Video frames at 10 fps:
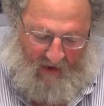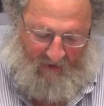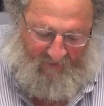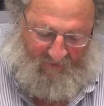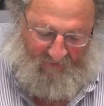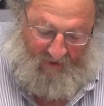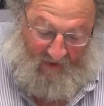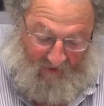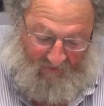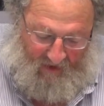Even
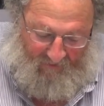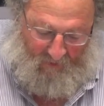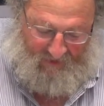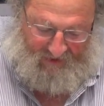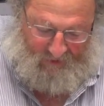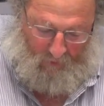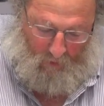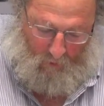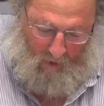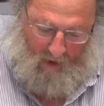if it was
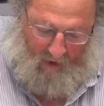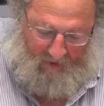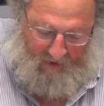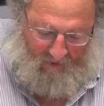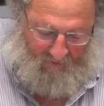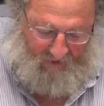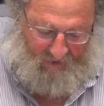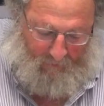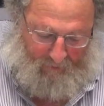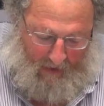true, neither of the
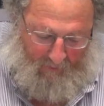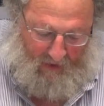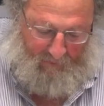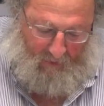two prominent